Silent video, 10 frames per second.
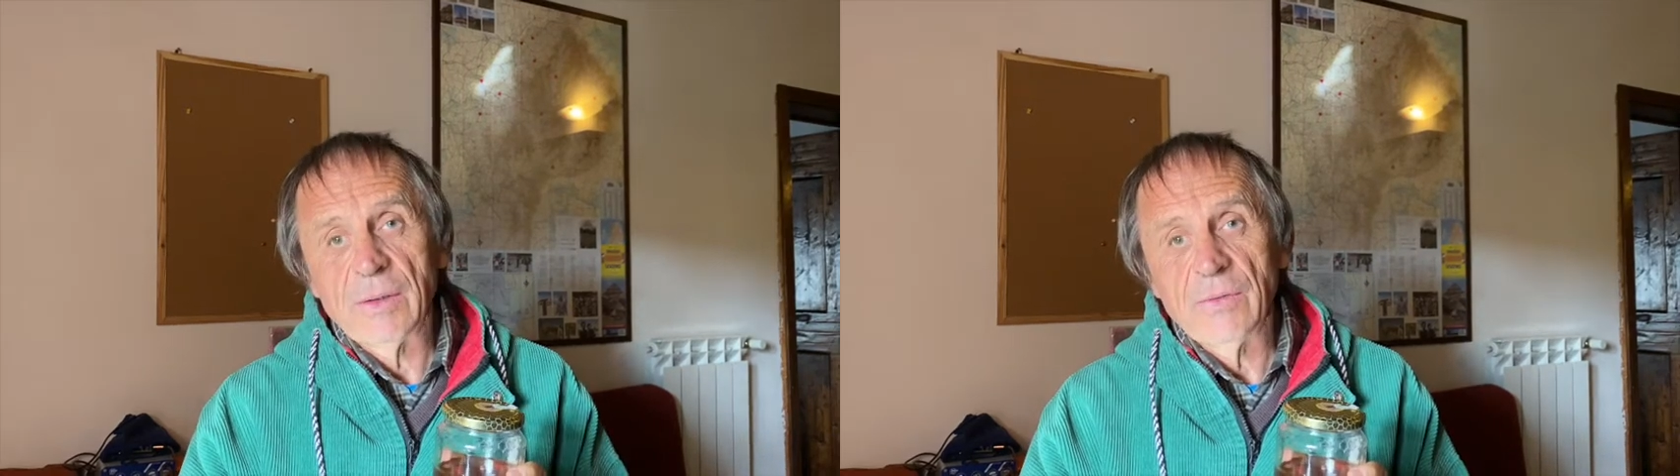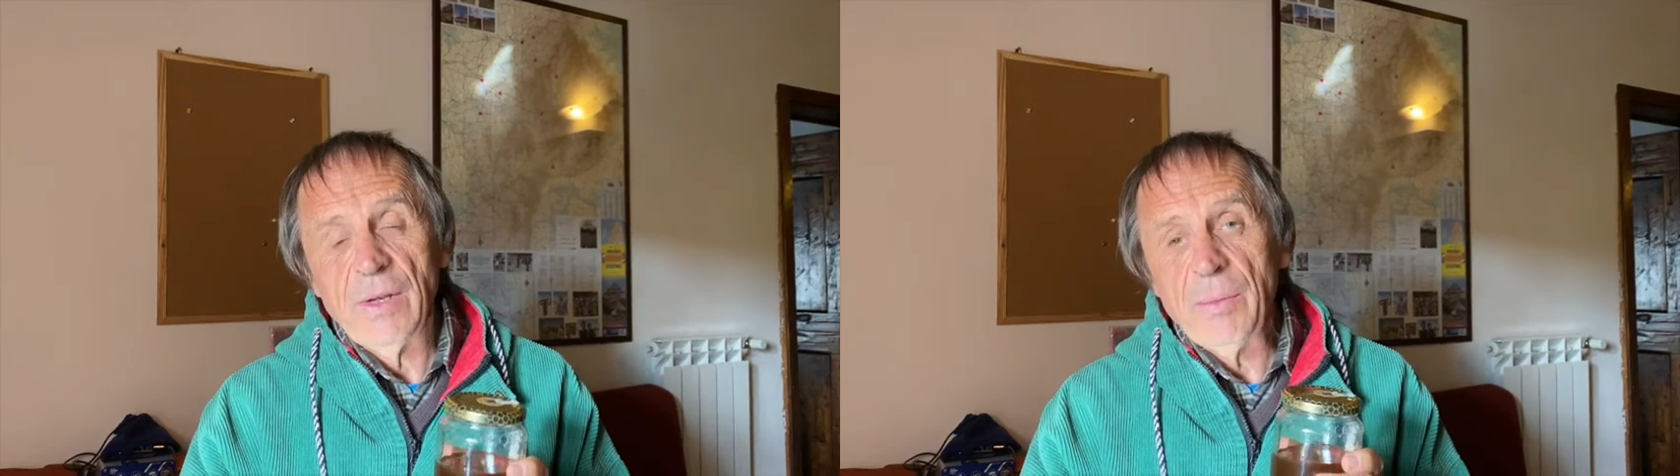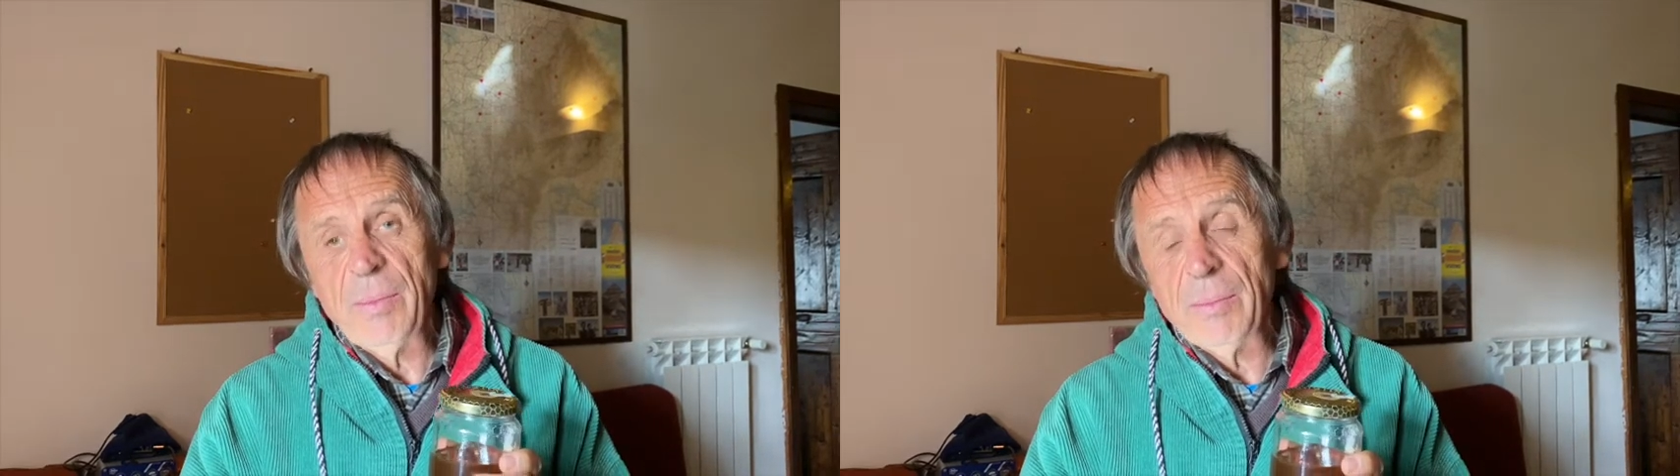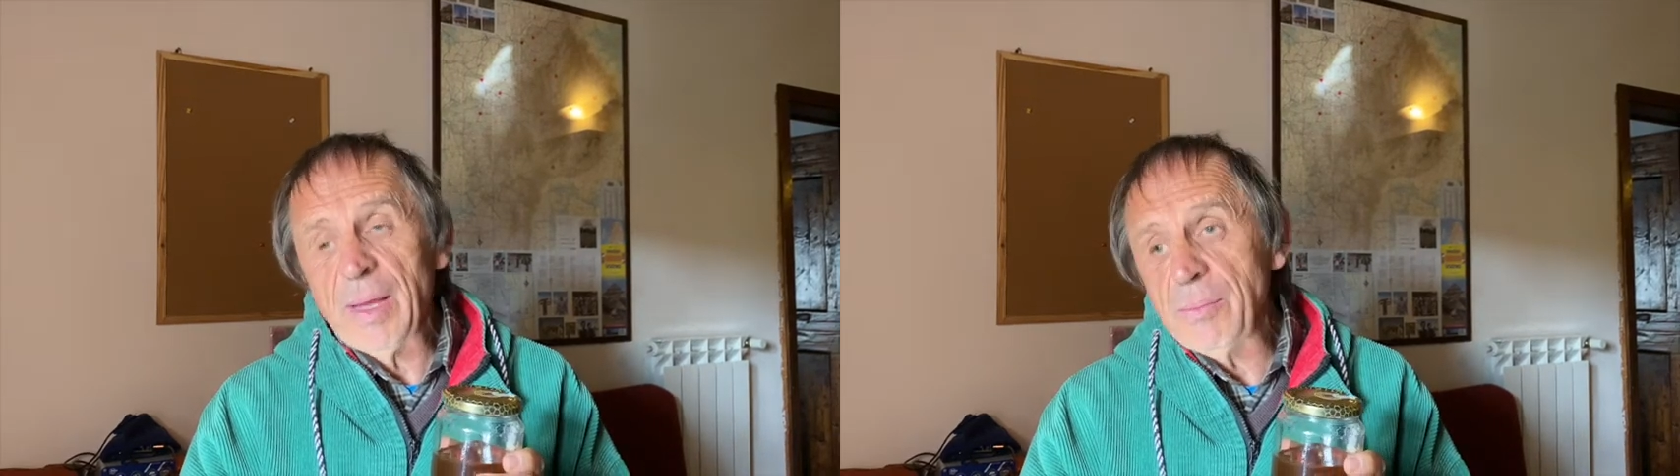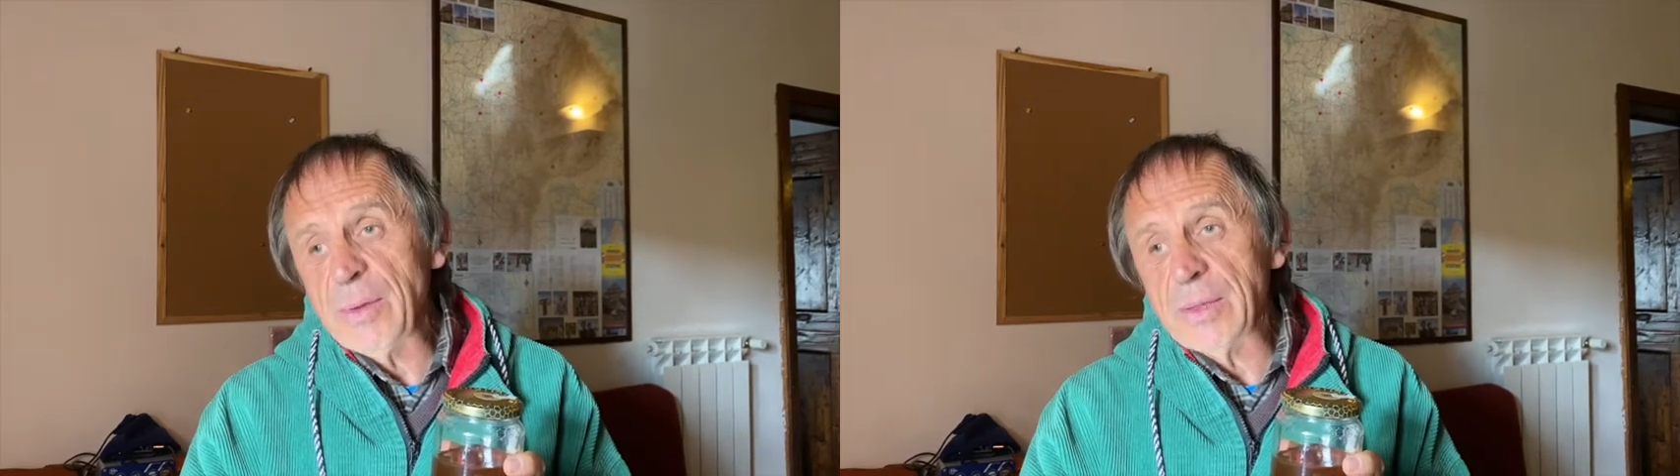will be
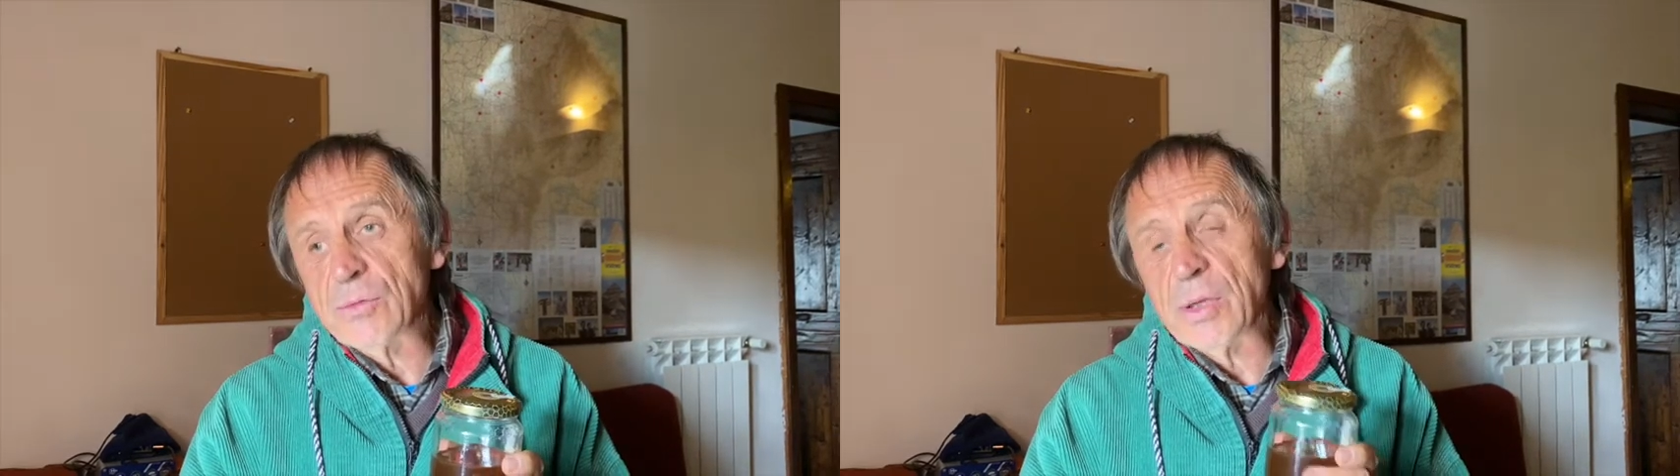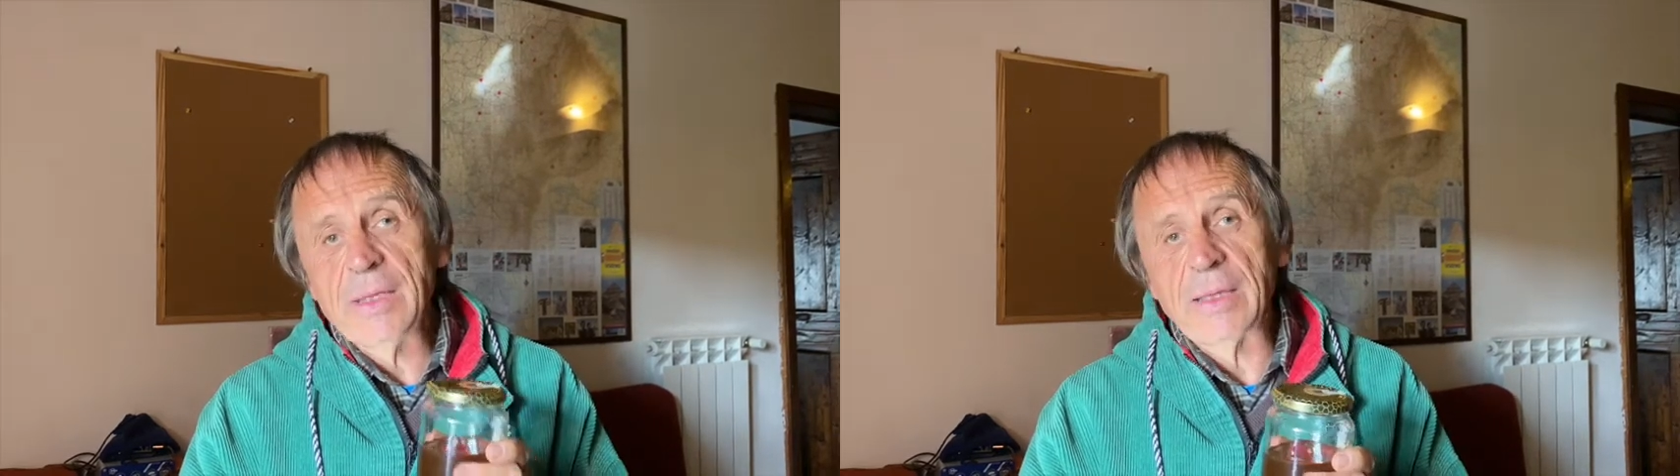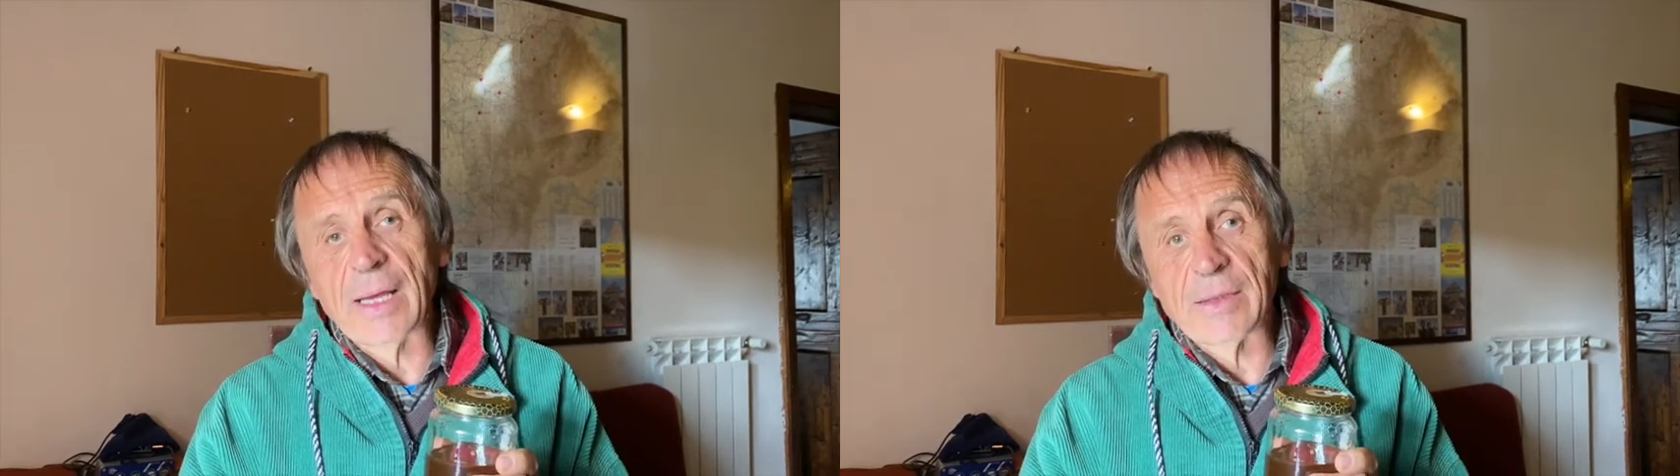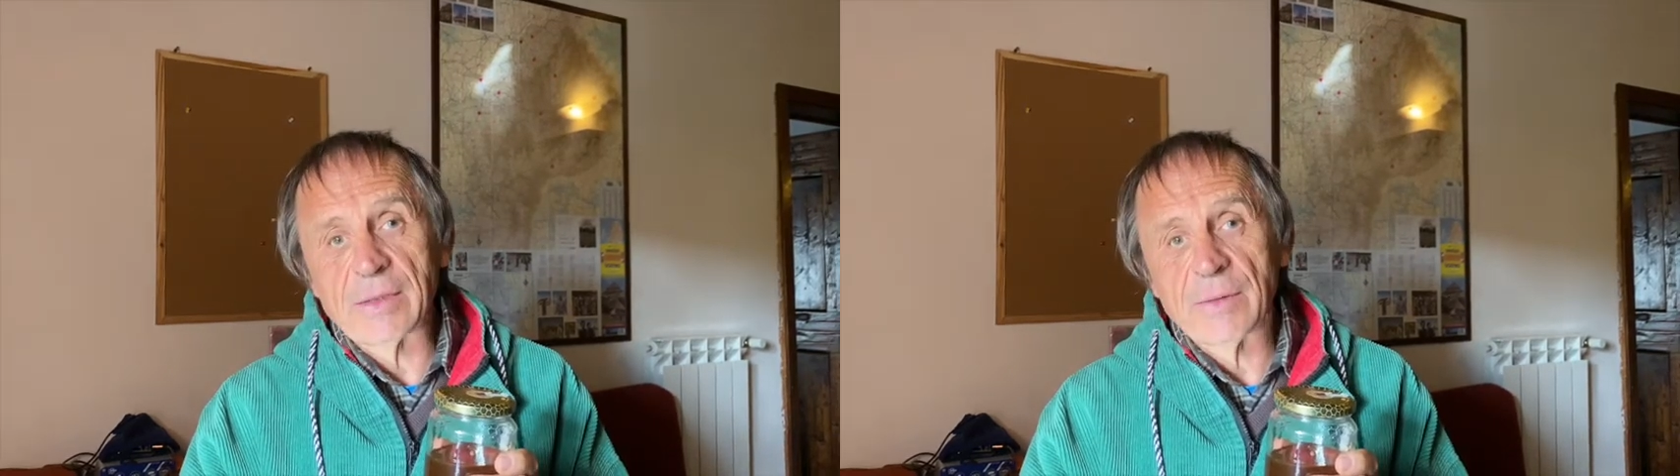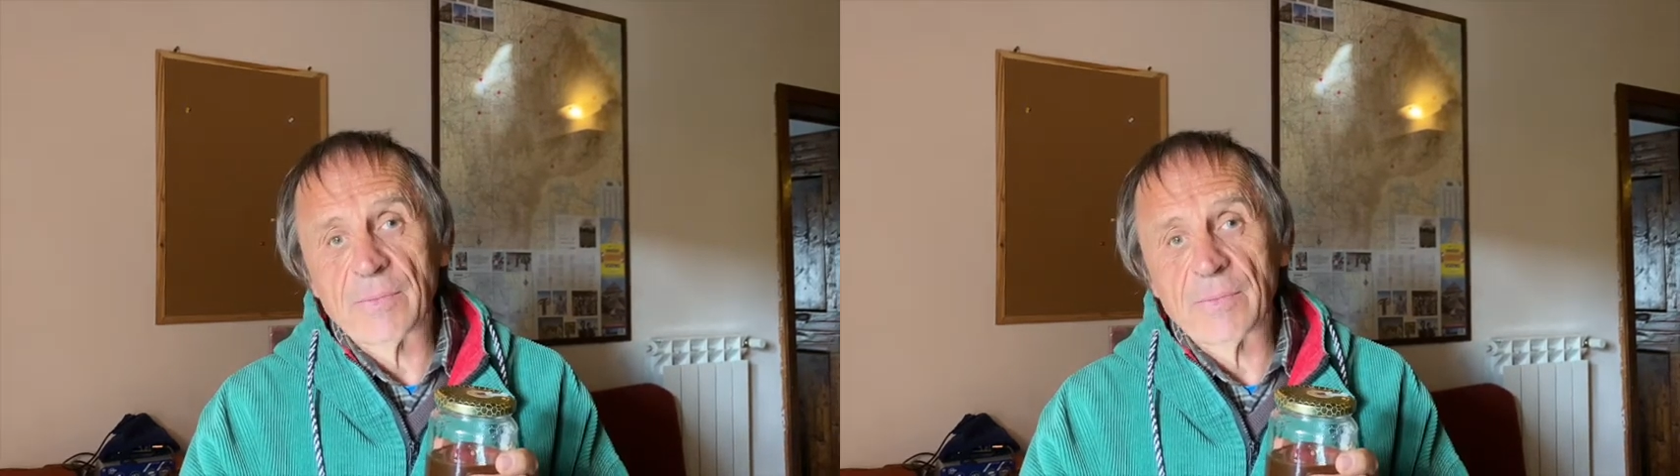maybe 3 days.